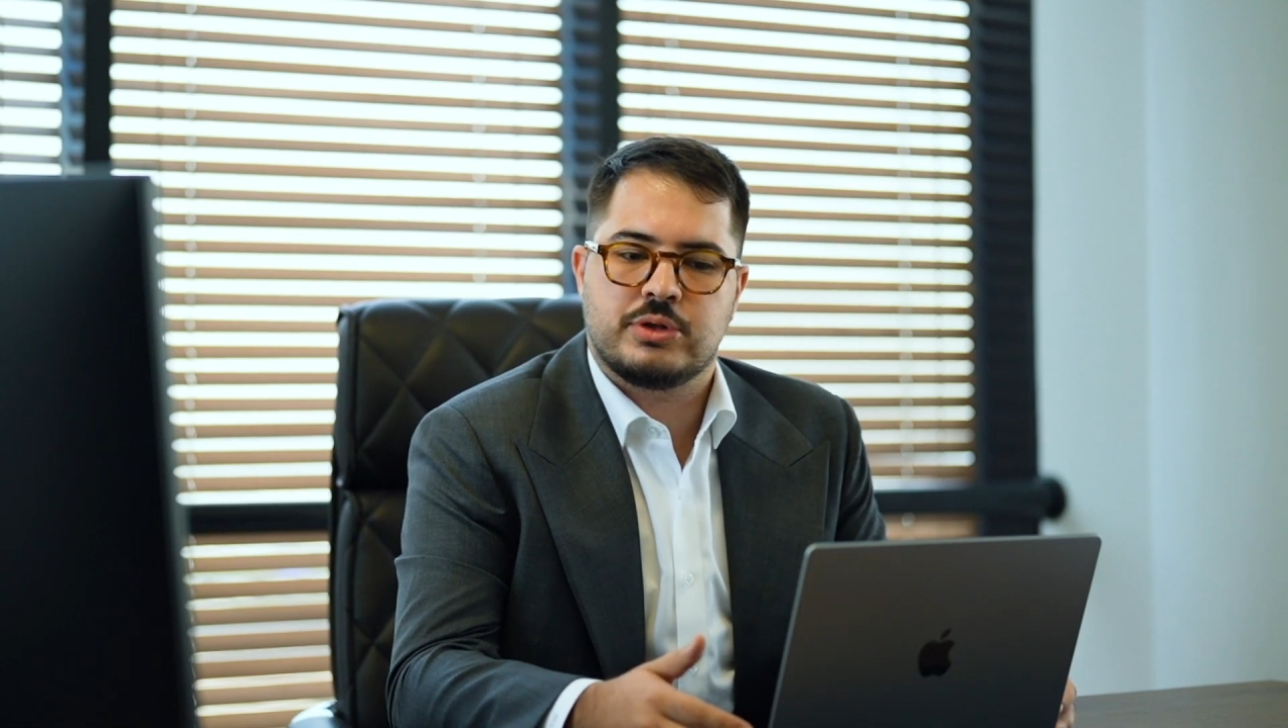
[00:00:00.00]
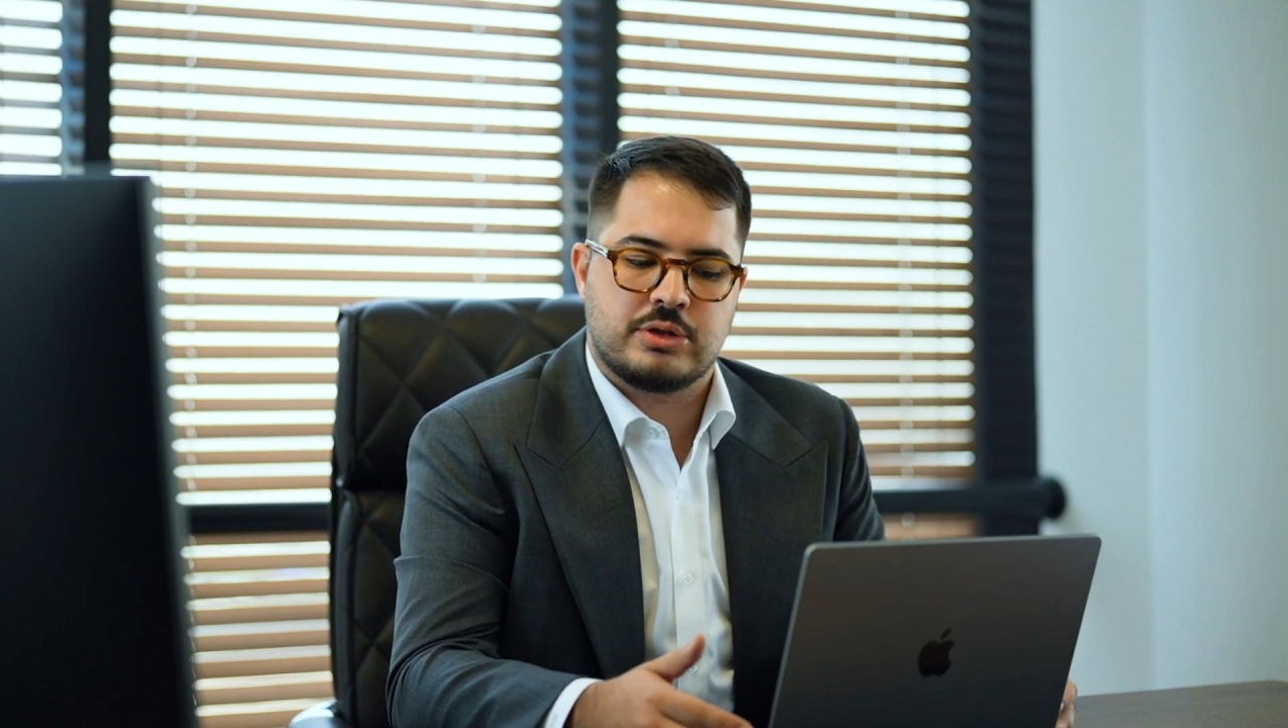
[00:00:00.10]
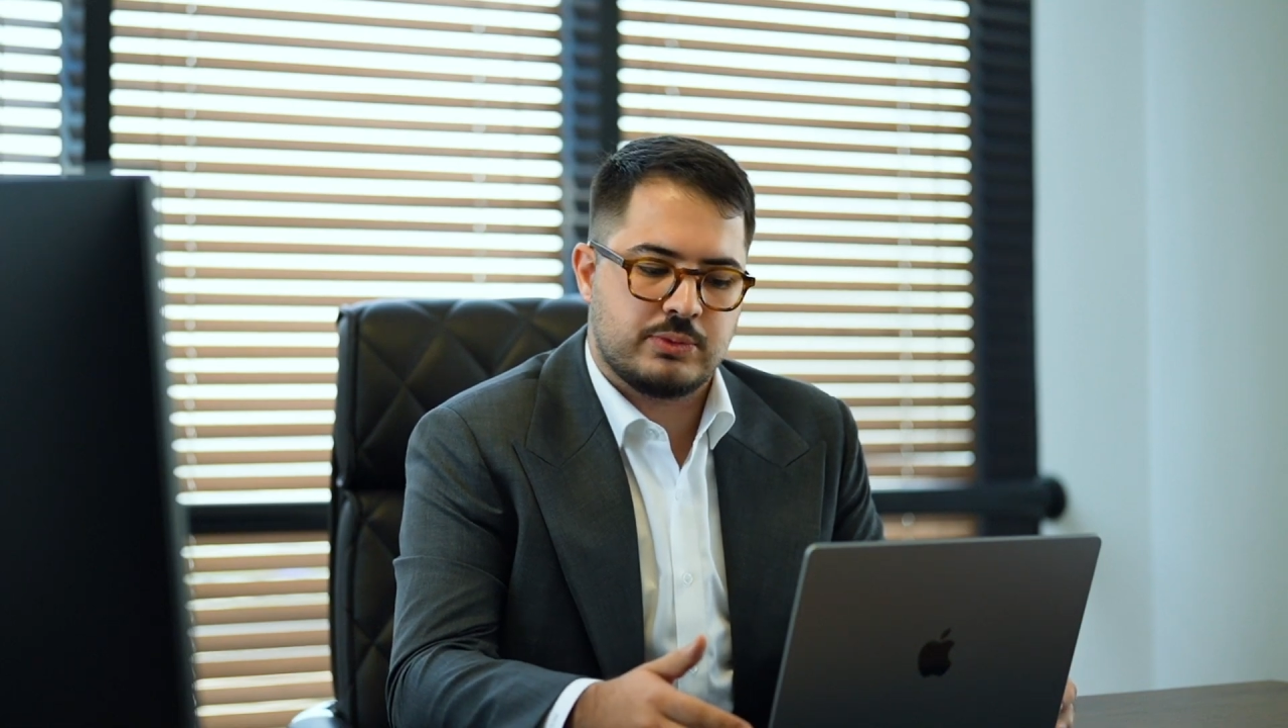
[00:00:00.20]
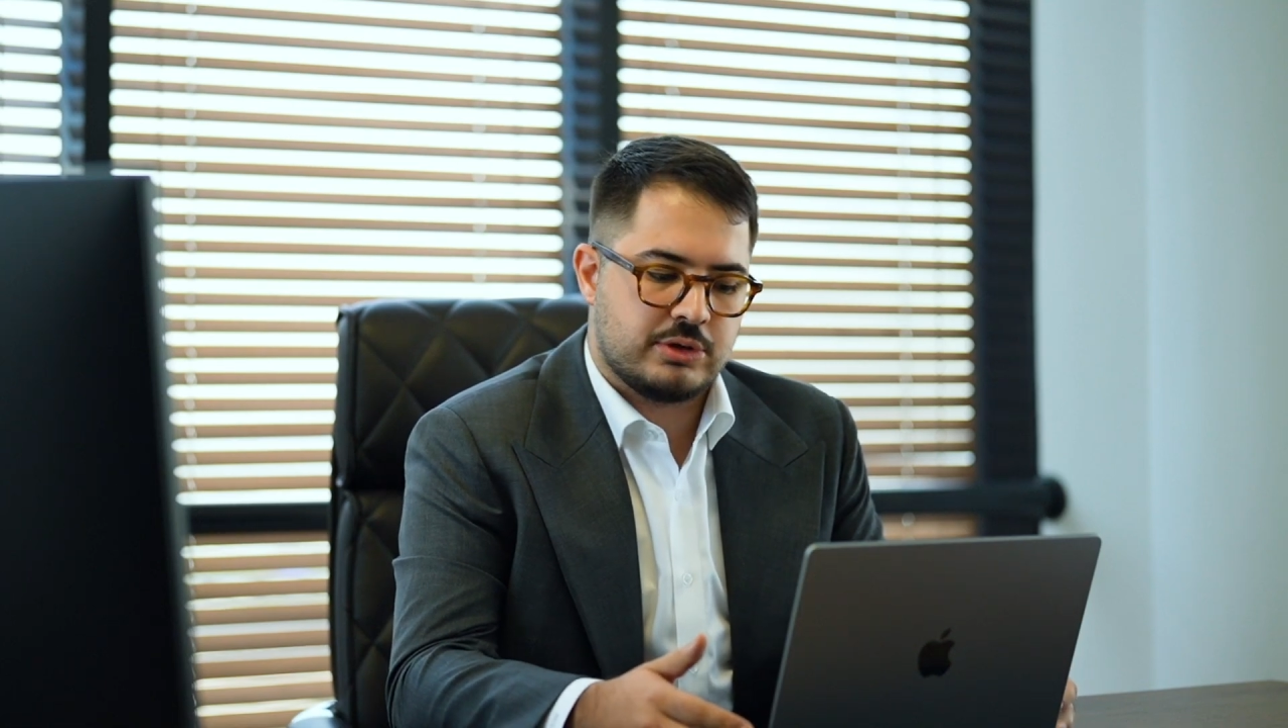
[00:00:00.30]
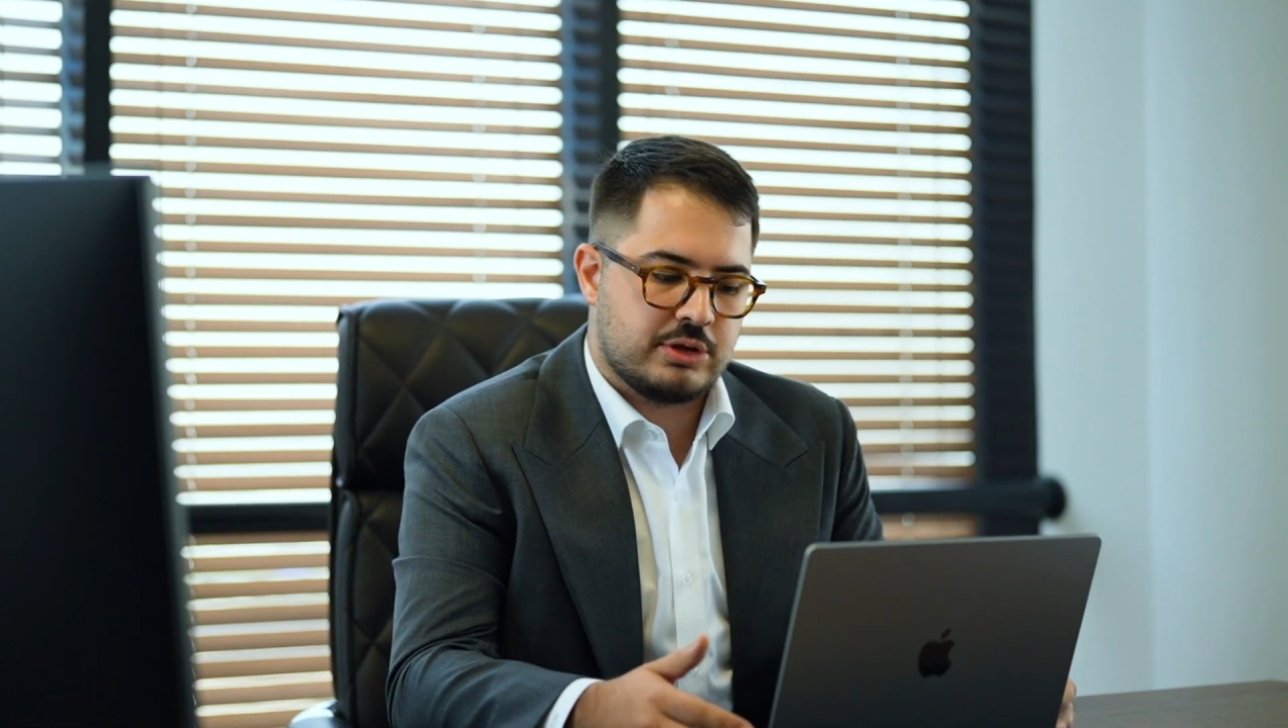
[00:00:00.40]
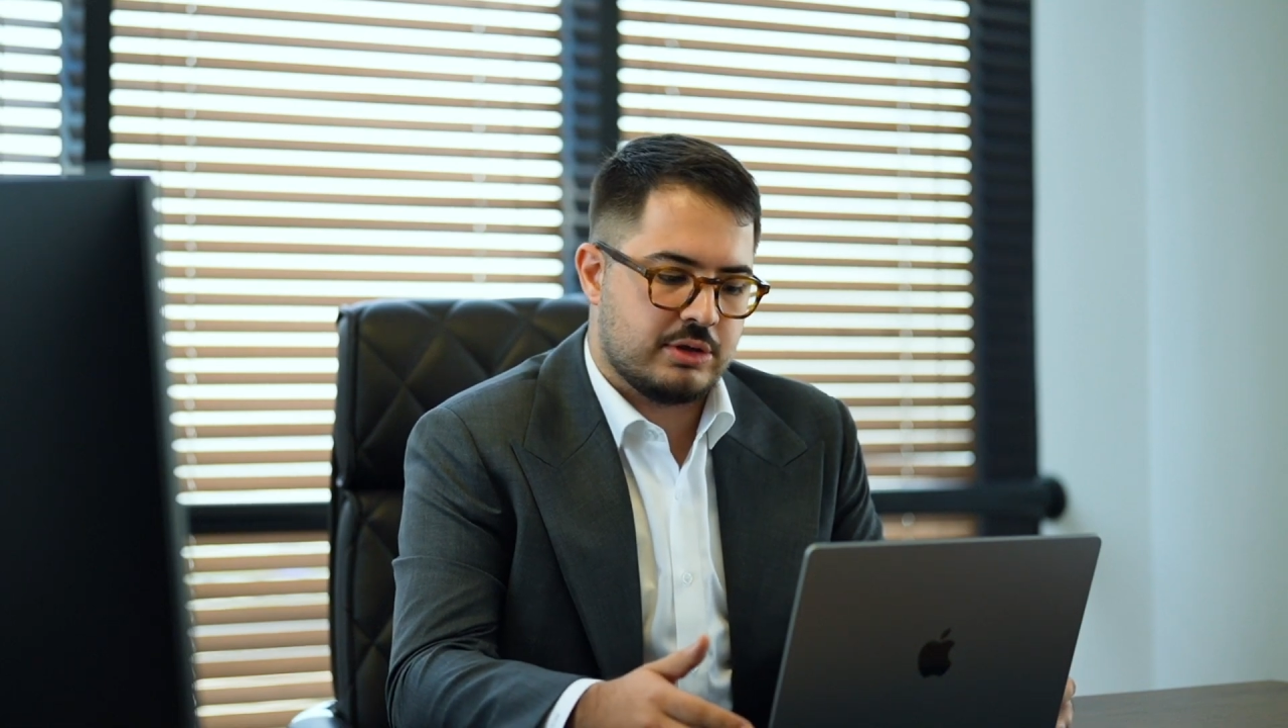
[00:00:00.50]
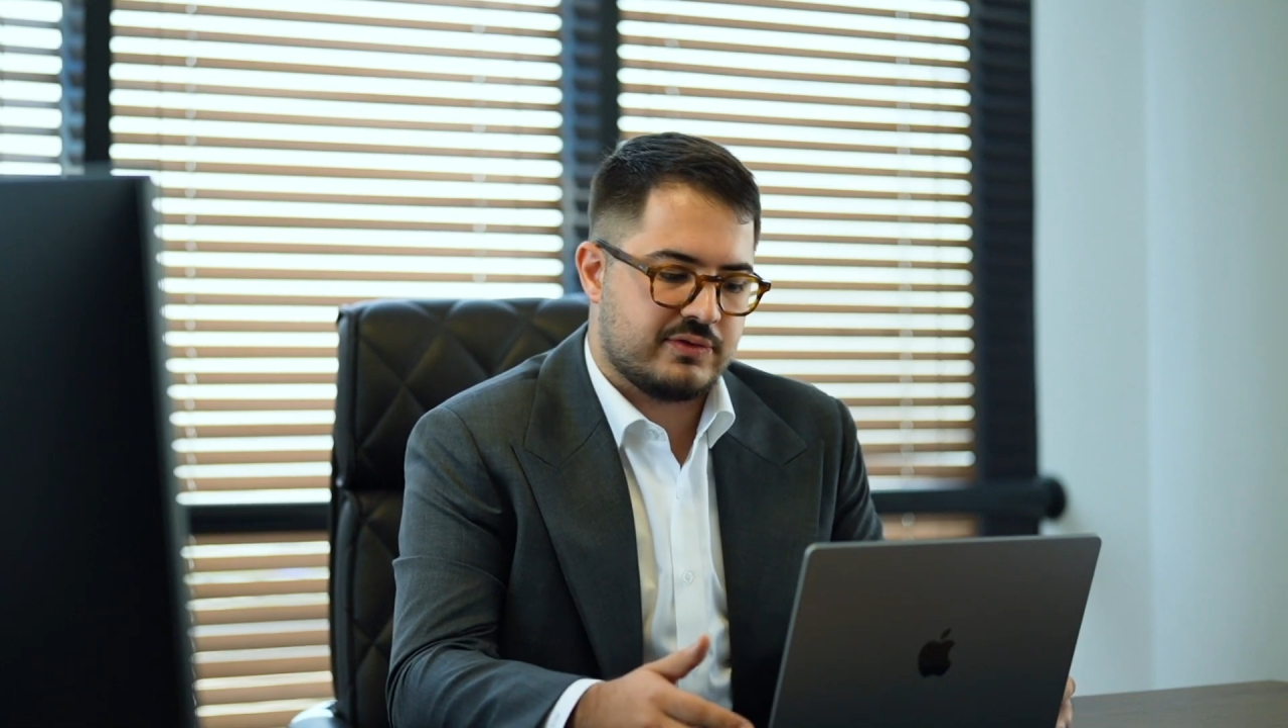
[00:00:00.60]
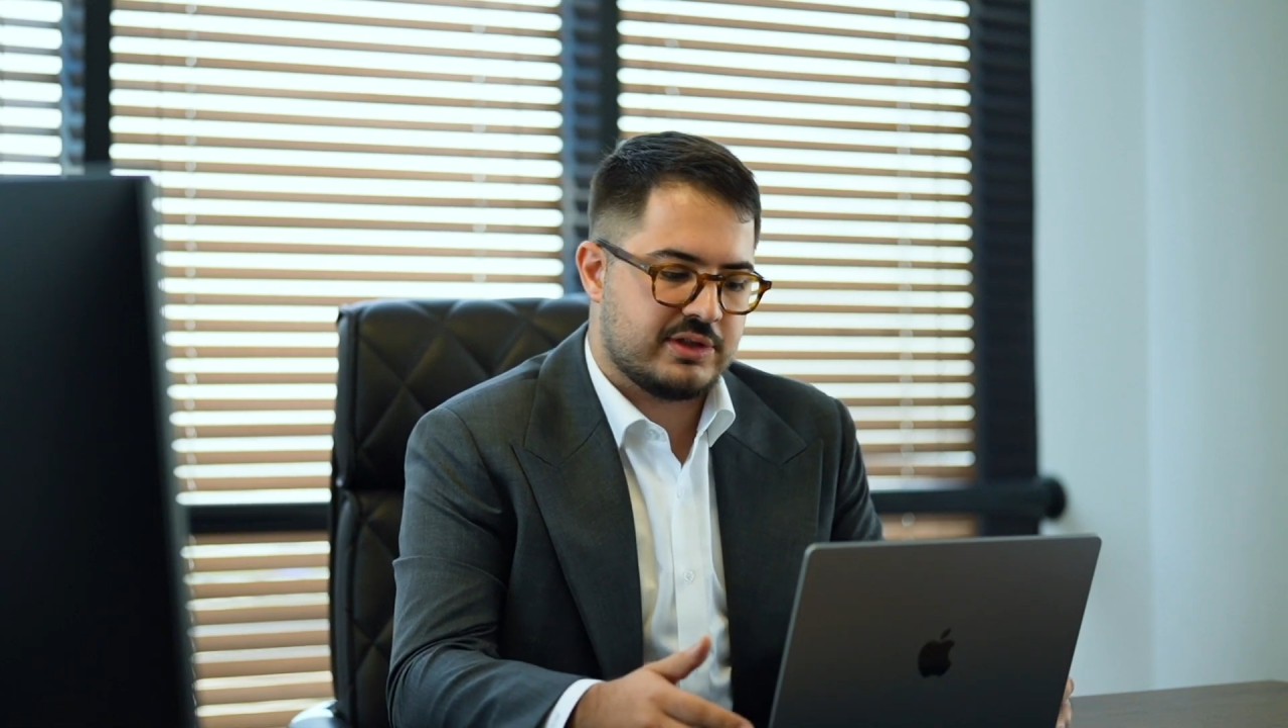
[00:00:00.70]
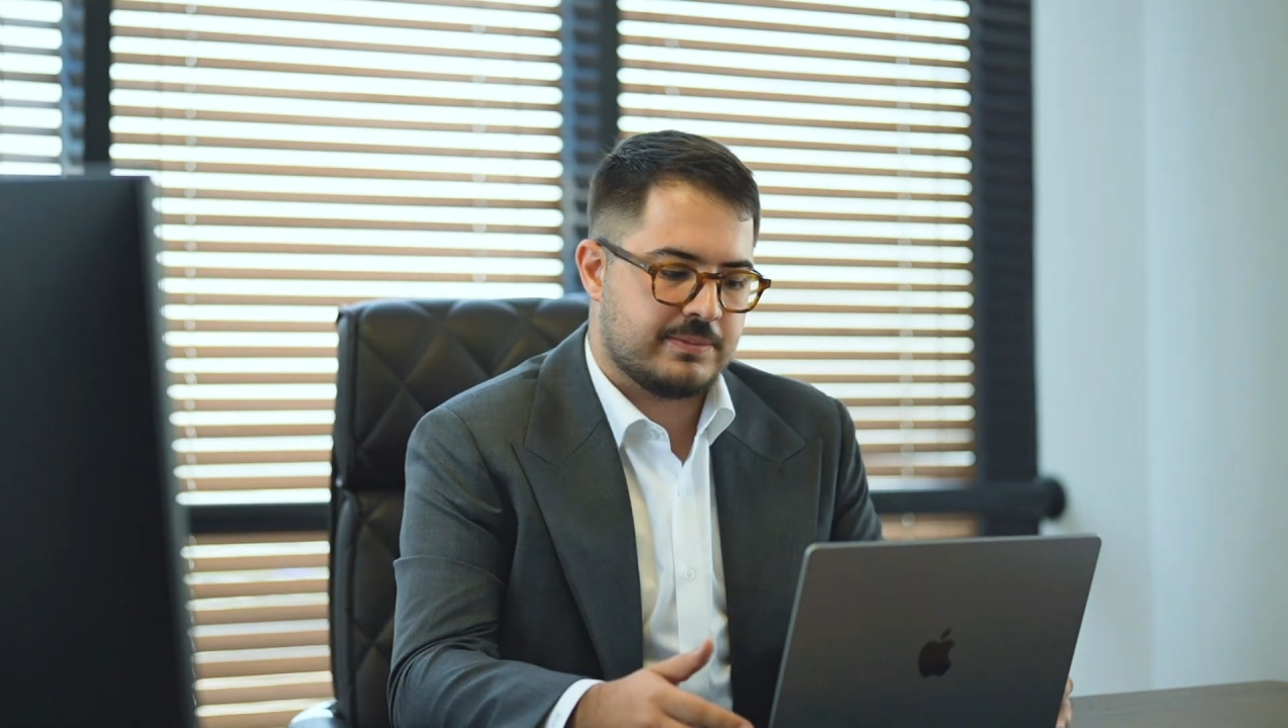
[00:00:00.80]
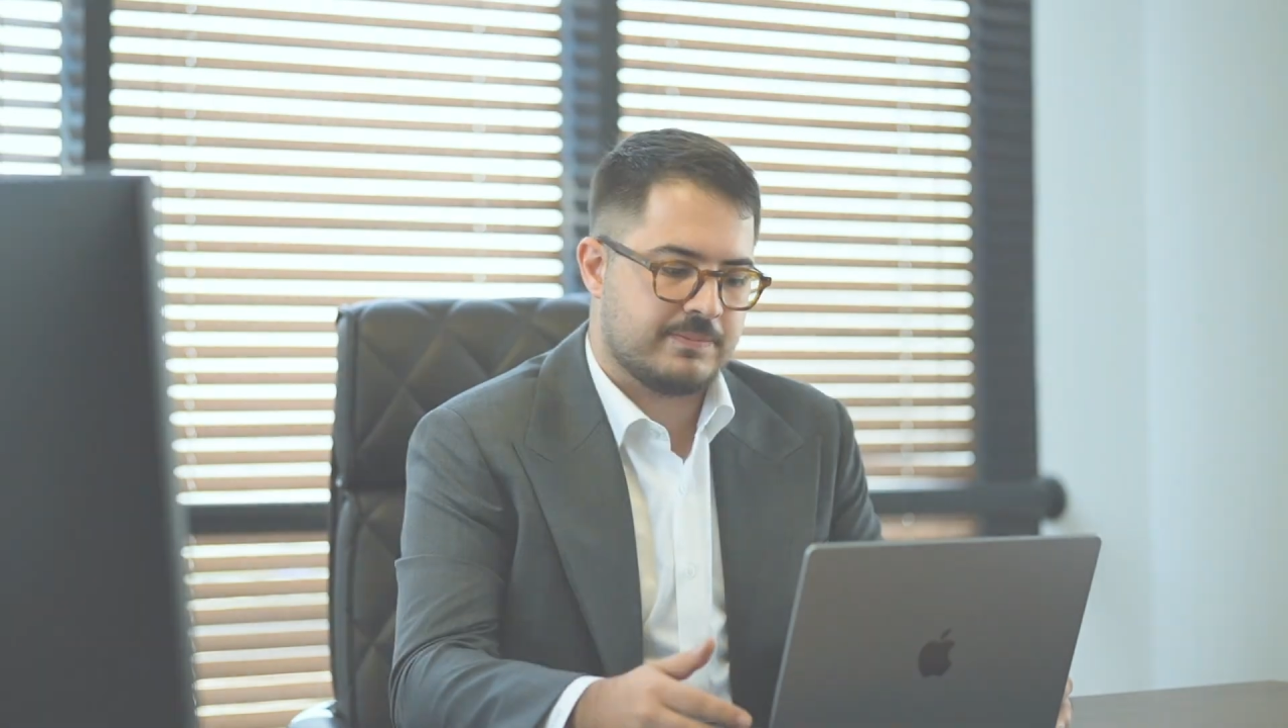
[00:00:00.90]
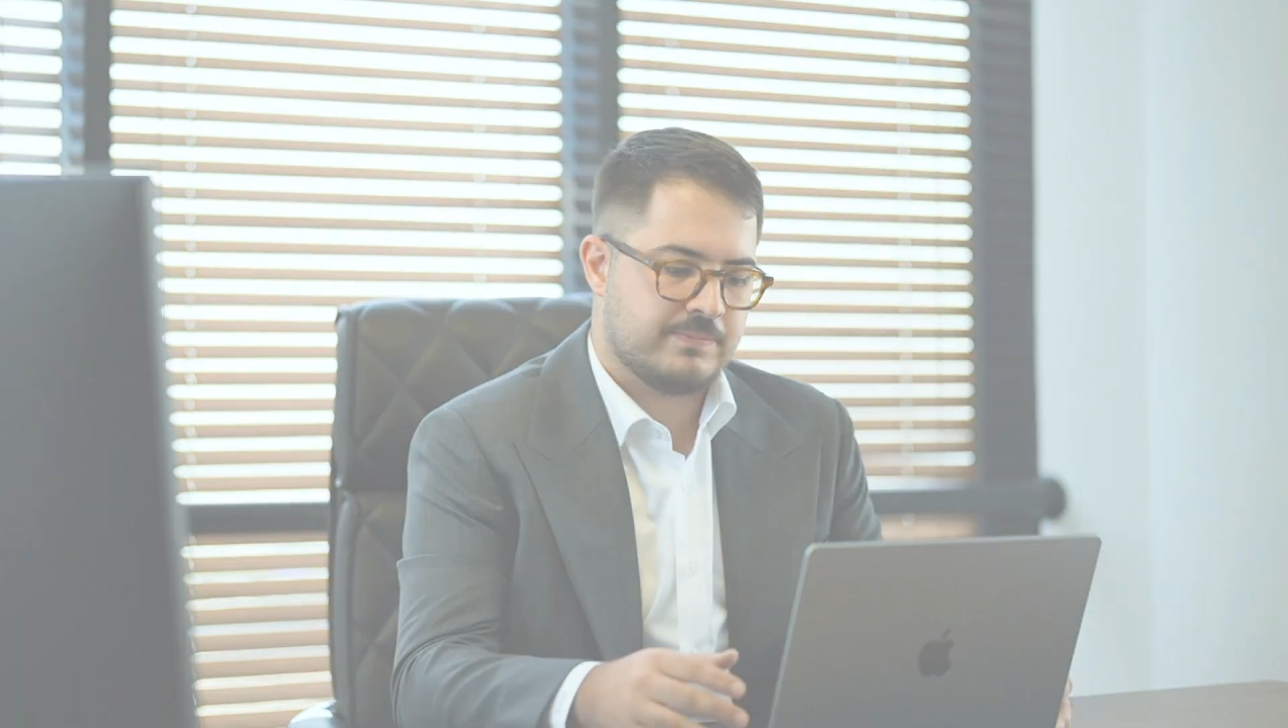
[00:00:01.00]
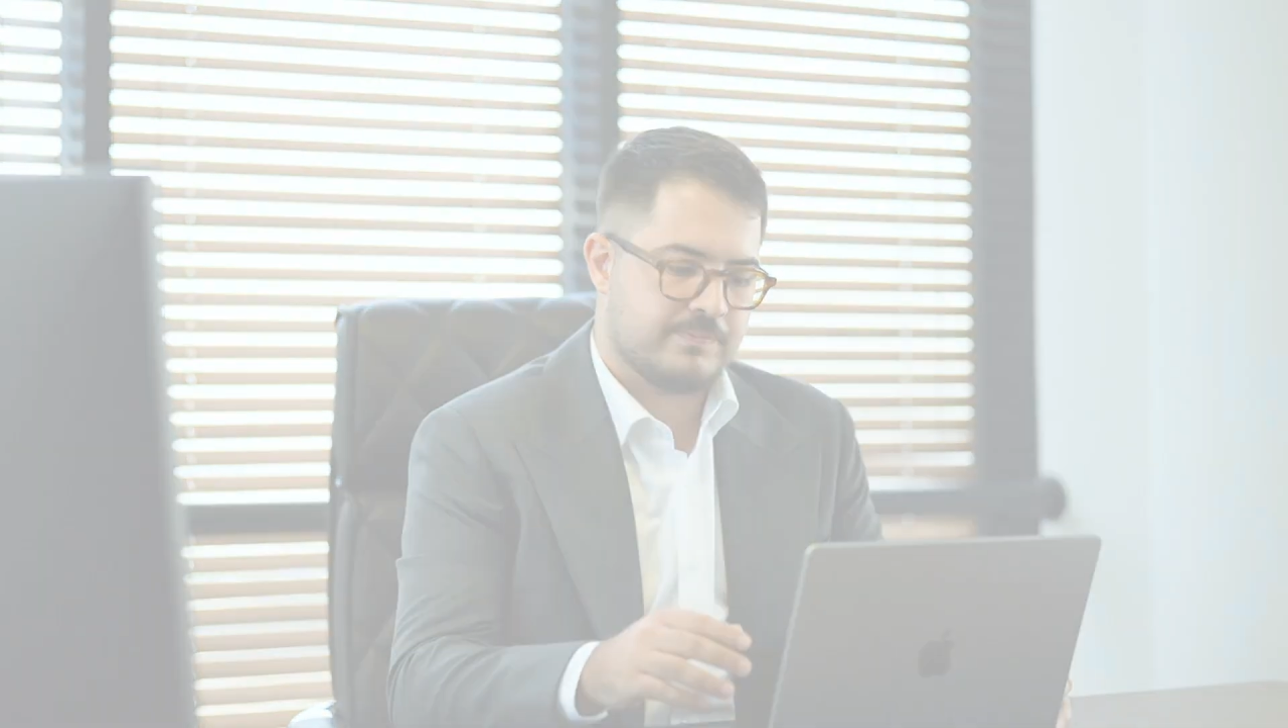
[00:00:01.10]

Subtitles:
with all of them.